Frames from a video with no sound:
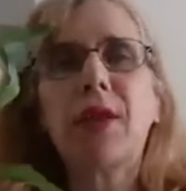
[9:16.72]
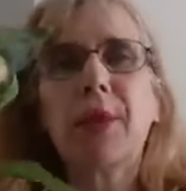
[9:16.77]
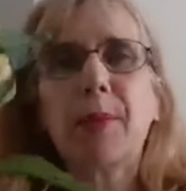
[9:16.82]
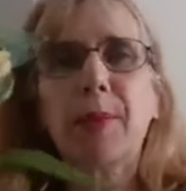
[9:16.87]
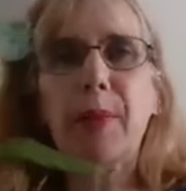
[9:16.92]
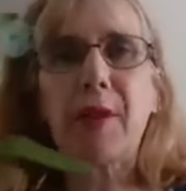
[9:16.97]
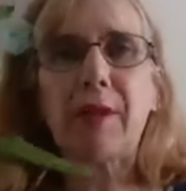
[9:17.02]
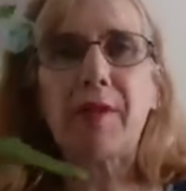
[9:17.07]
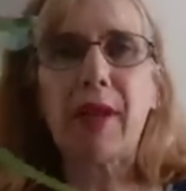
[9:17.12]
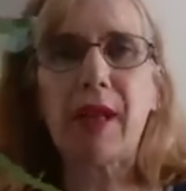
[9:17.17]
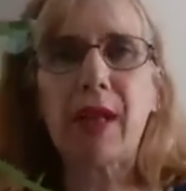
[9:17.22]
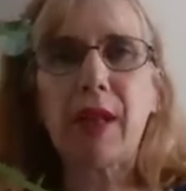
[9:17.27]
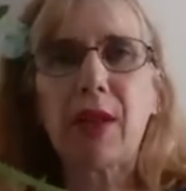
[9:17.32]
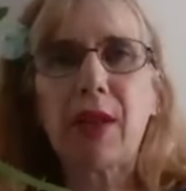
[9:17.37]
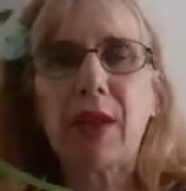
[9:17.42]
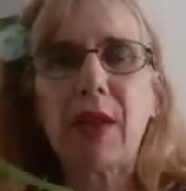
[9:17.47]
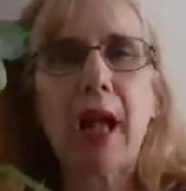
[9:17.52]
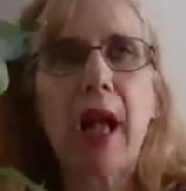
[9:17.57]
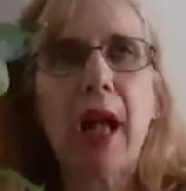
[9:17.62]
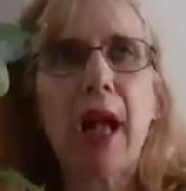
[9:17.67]

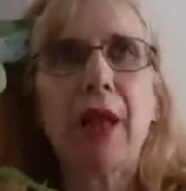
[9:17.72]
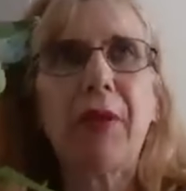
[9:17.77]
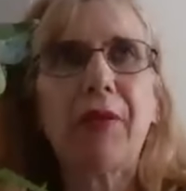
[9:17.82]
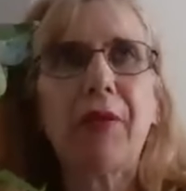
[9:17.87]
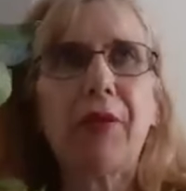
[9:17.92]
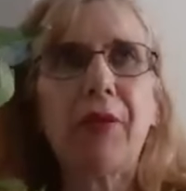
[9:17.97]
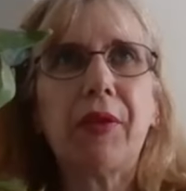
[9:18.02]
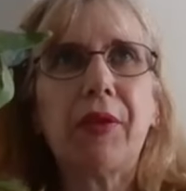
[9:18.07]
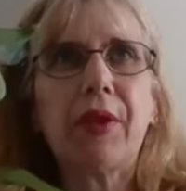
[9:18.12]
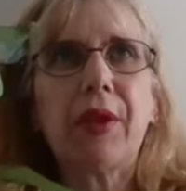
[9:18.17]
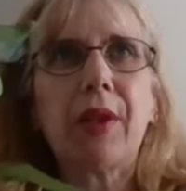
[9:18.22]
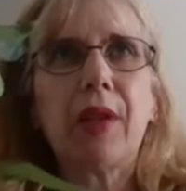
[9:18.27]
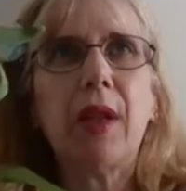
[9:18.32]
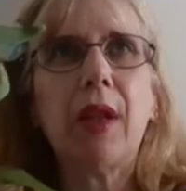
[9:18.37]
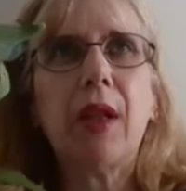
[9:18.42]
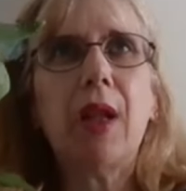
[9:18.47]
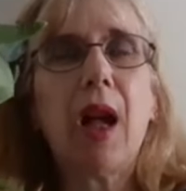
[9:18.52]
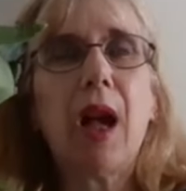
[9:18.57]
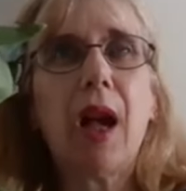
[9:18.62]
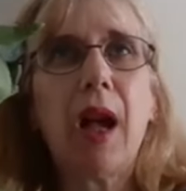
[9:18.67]
spirit, and
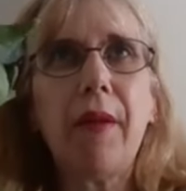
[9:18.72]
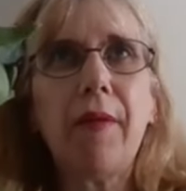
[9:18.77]
I